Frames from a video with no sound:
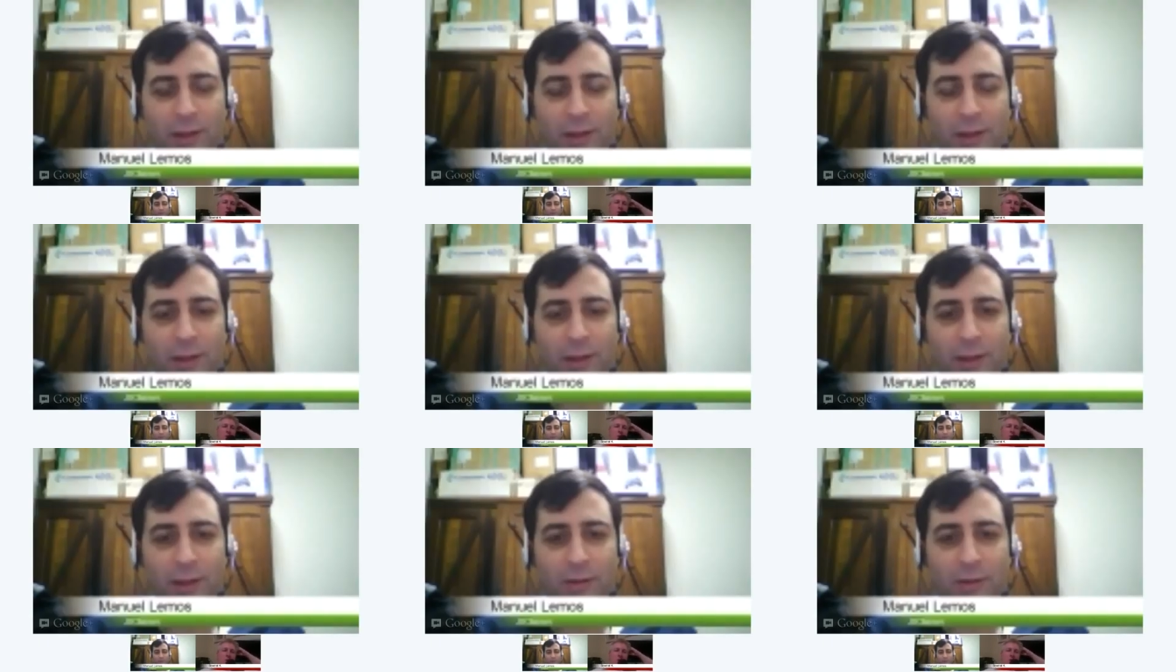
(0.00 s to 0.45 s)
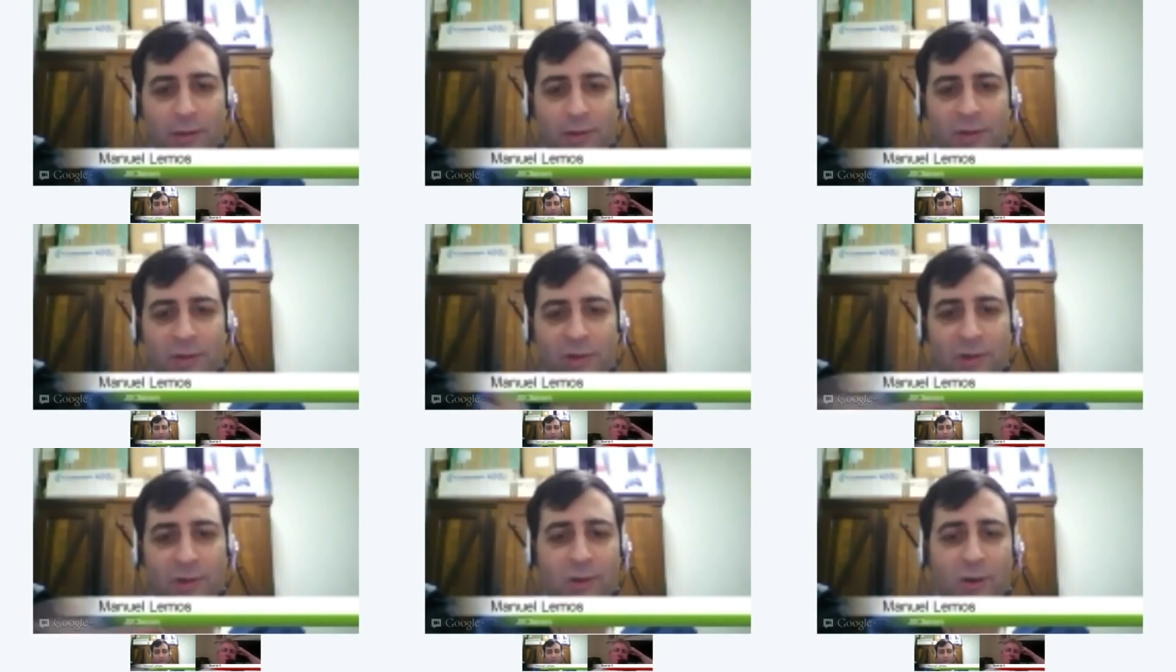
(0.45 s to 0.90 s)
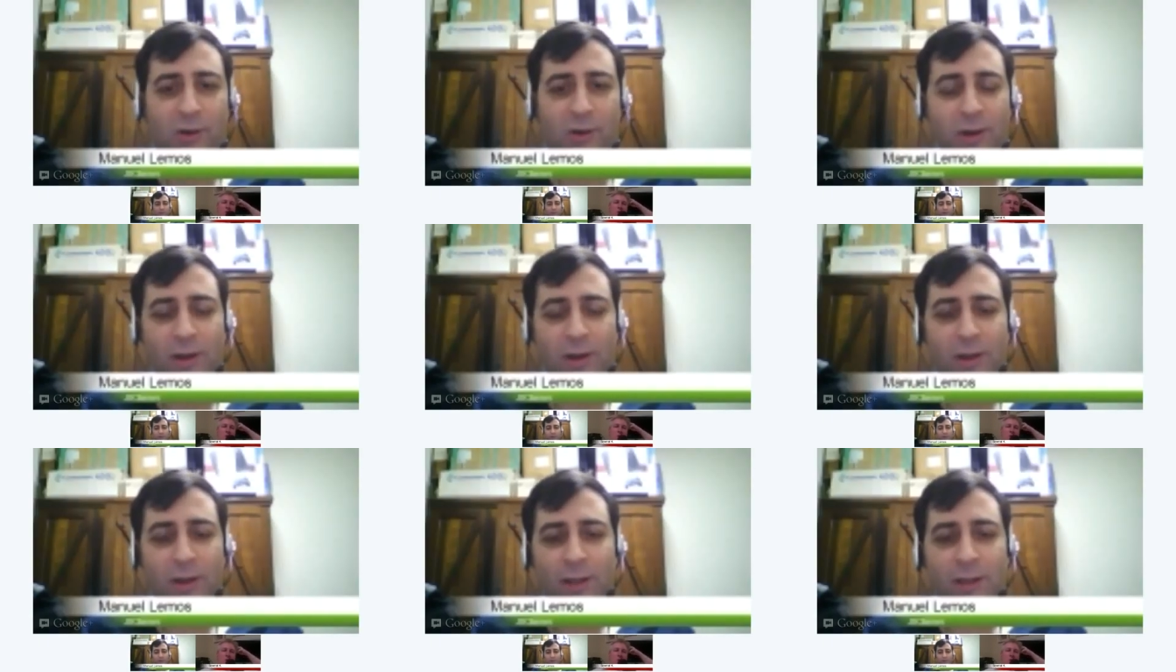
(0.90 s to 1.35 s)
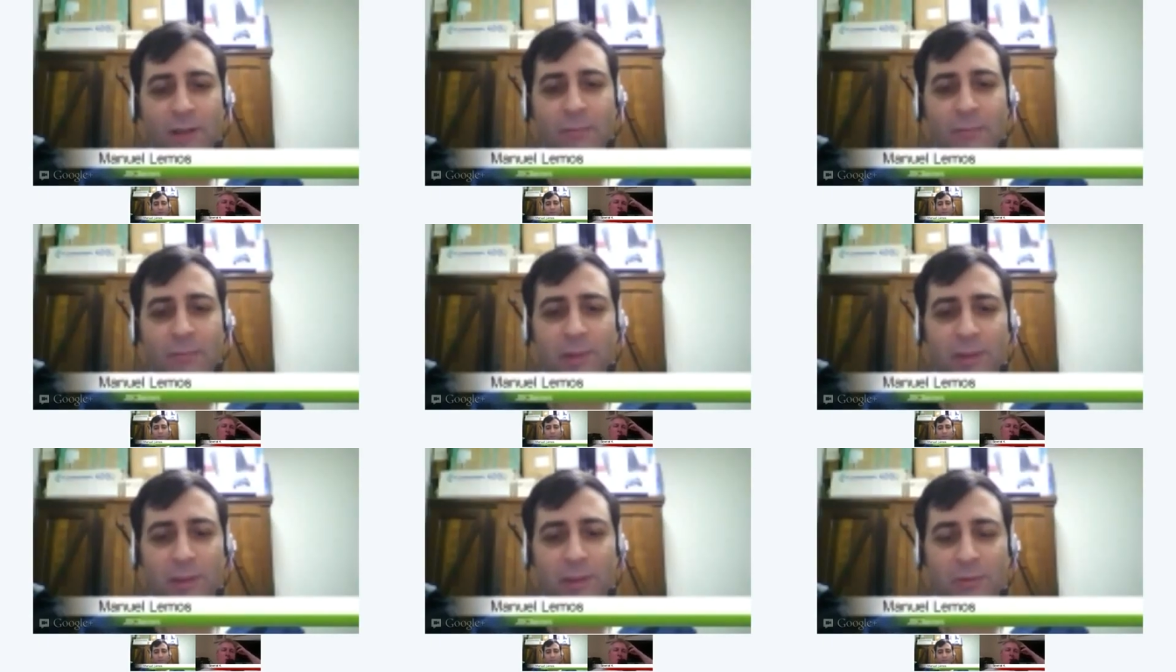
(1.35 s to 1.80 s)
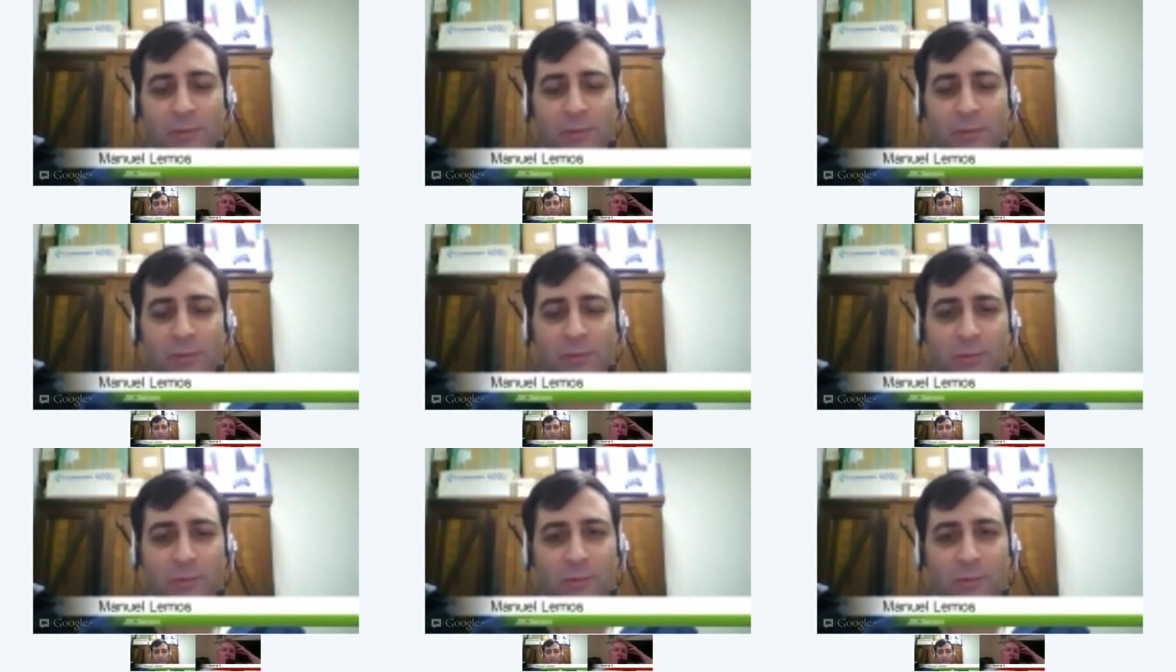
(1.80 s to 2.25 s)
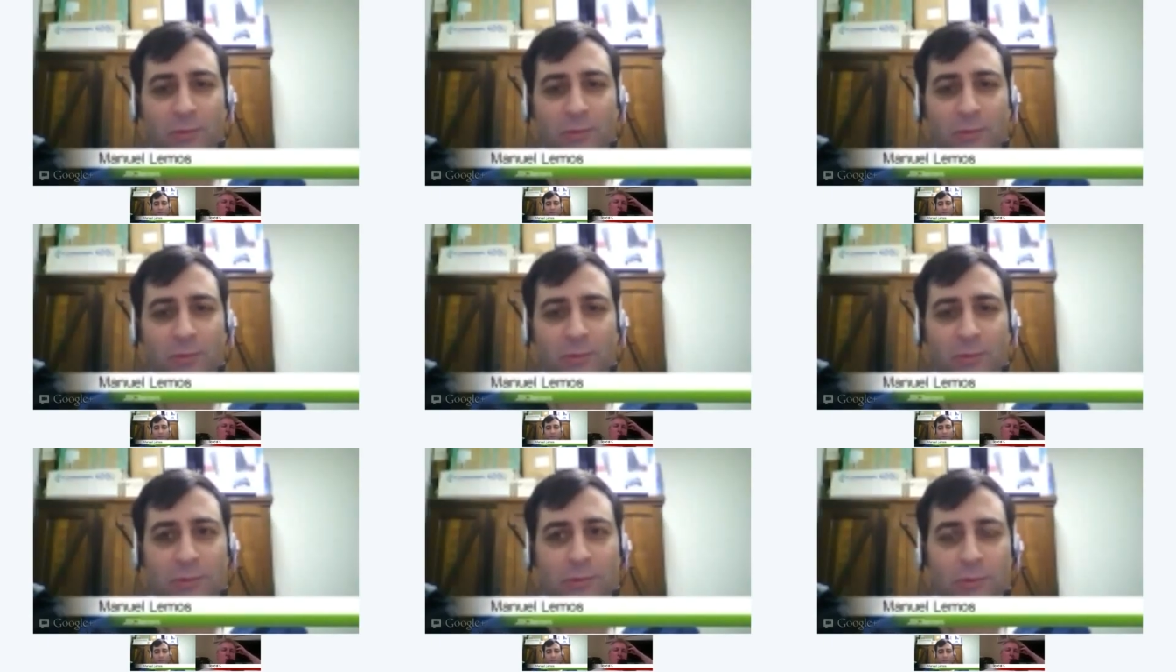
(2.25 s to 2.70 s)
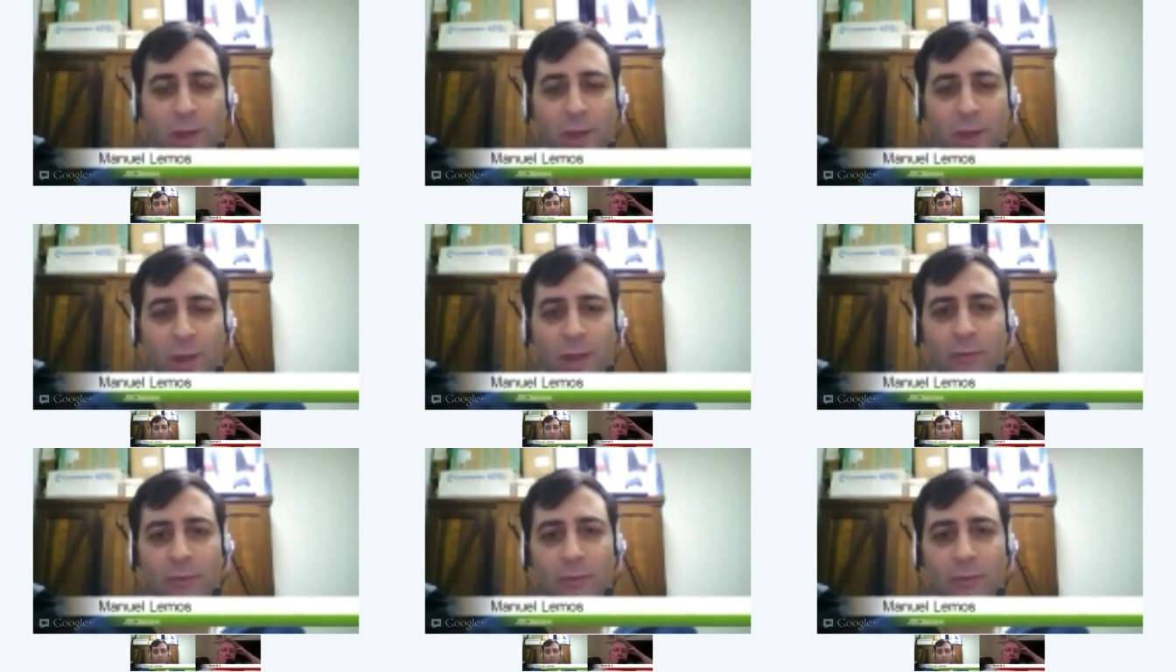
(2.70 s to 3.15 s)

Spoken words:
or turn on, depending what you want to do,